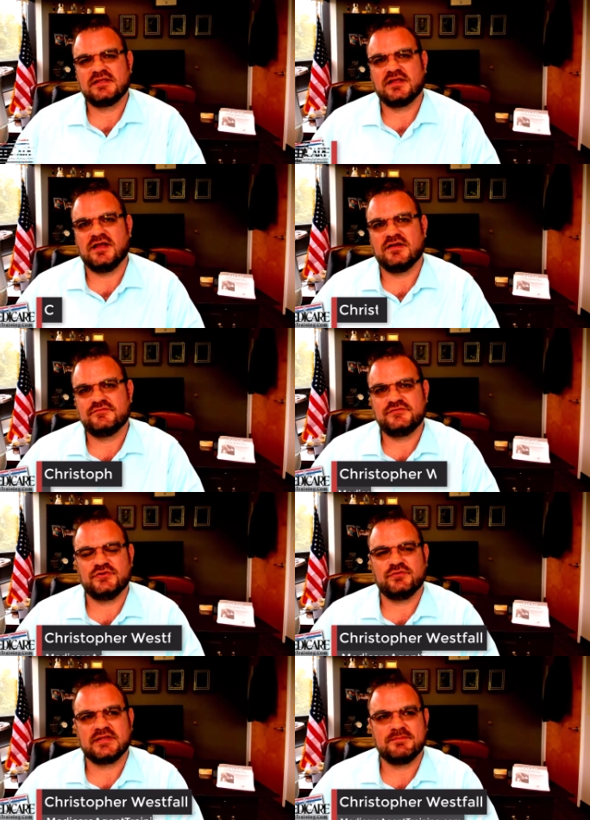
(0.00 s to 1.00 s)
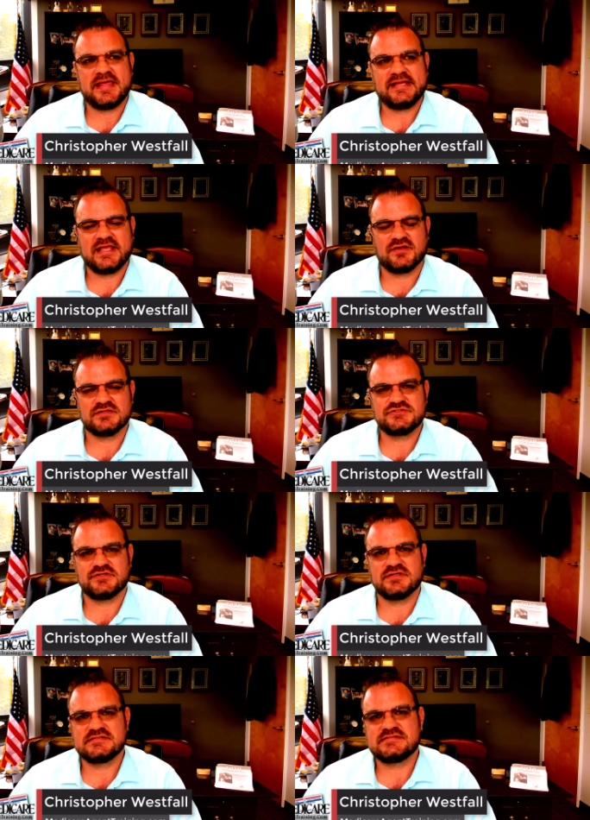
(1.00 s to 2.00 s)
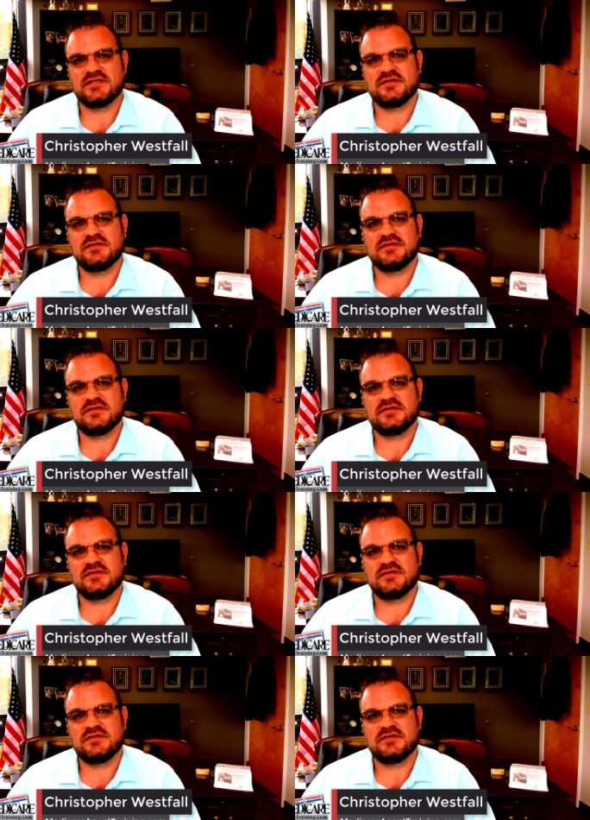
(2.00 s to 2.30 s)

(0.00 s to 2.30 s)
of doing Medicare insurance